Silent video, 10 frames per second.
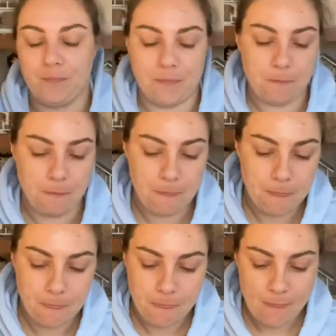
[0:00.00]

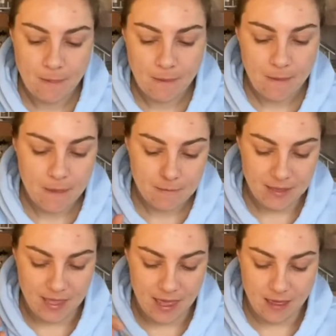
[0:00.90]
but
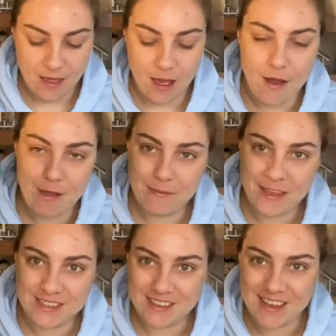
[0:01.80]
yeah, I'm
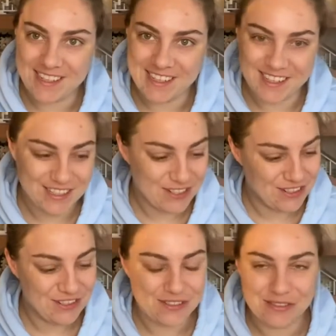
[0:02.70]
excited to
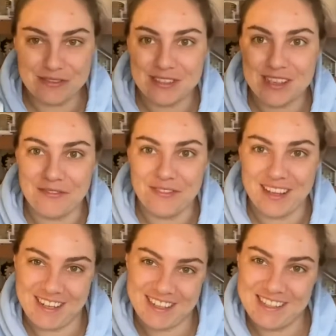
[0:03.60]
do
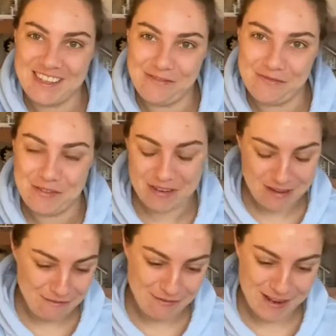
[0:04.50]
something different.
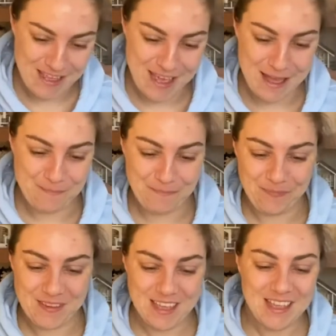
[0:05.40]
I really am.
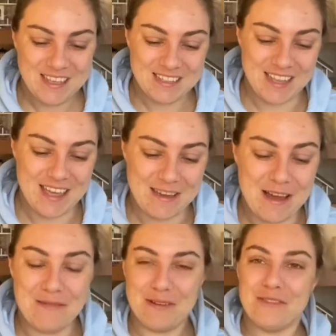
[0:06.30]
So yeah,
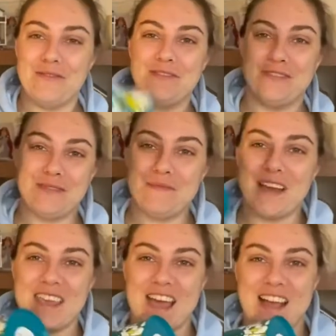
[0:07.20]
I'm looking forward to doing my
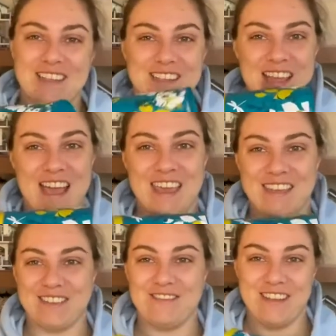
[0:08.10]
cats a
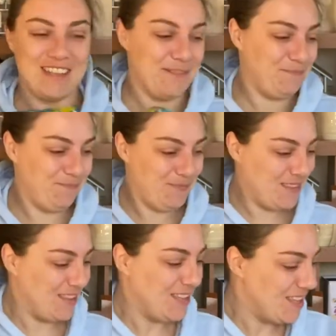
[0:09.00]
treating.
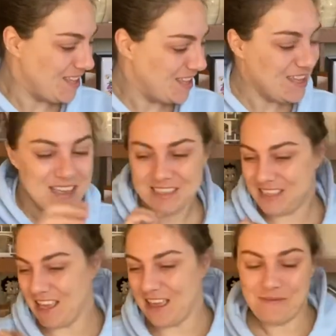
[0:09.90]
So
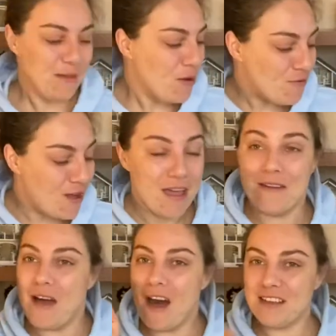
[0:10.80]
yeah, right,
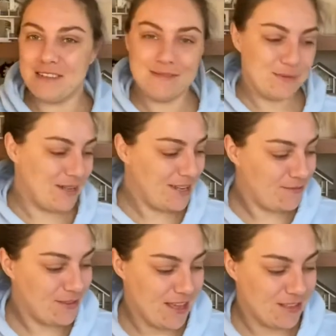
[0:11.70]
items we need
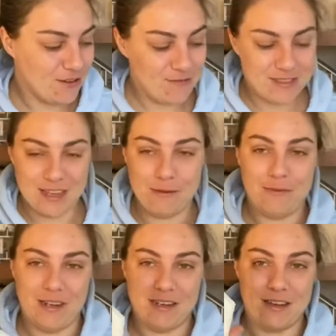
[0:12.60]
for this. Obviously
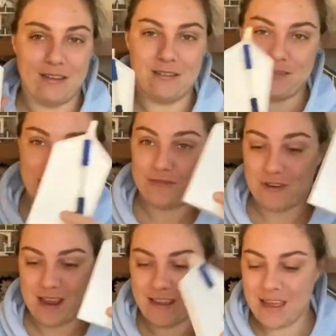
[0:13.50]
we need a
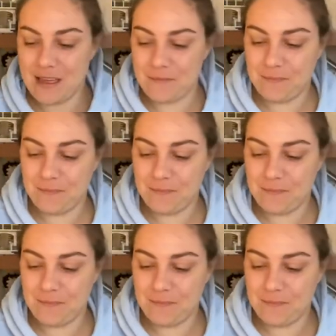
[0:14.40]
tray and that